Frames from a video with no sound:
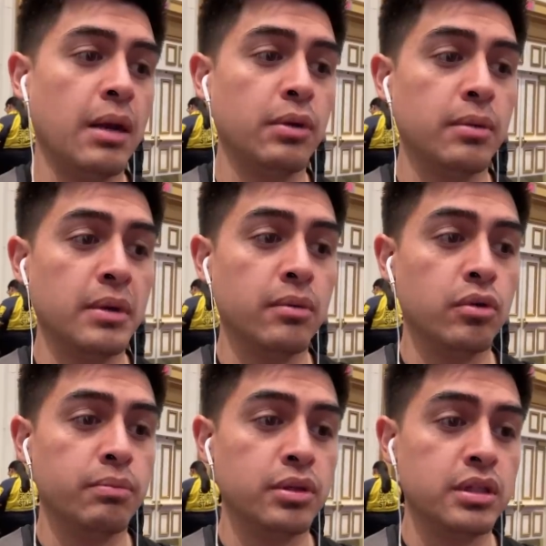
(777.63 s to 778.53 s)
happy I'm able
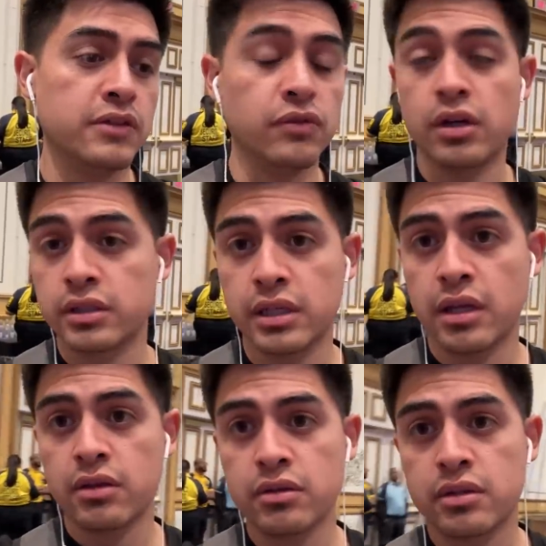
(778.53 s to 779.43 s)
to put this vlog
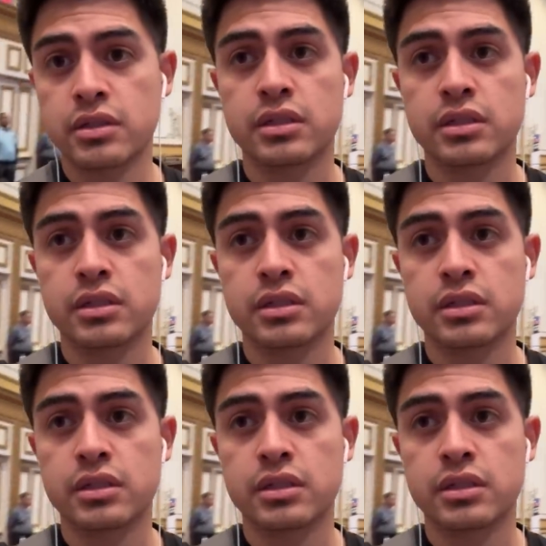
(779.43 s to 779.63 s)
together and